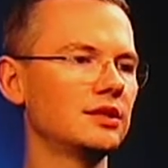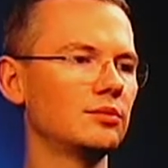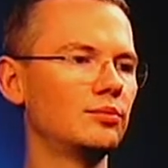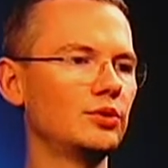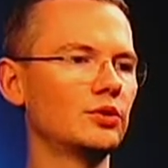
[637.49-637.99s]

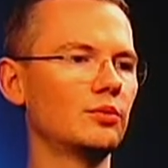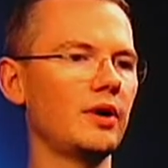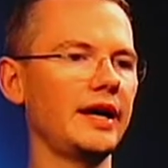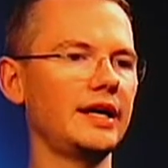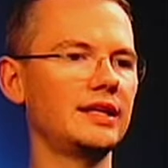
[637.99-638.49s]
boom,
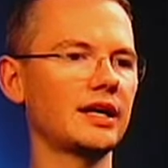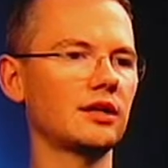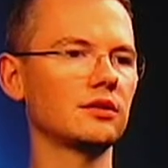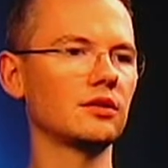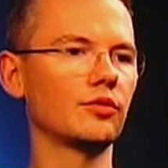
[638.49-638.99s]
and
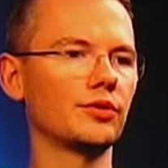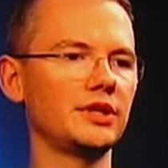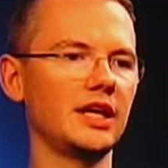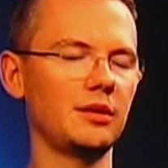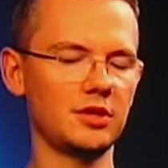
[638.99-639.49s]
I'll
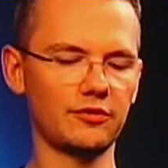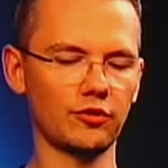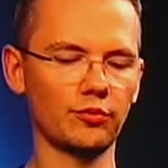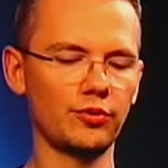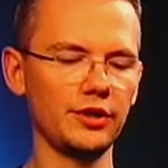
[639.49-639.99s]
rename it
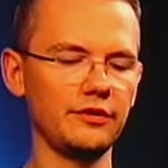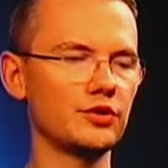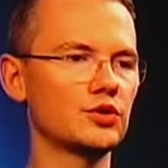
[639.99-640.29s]
from previous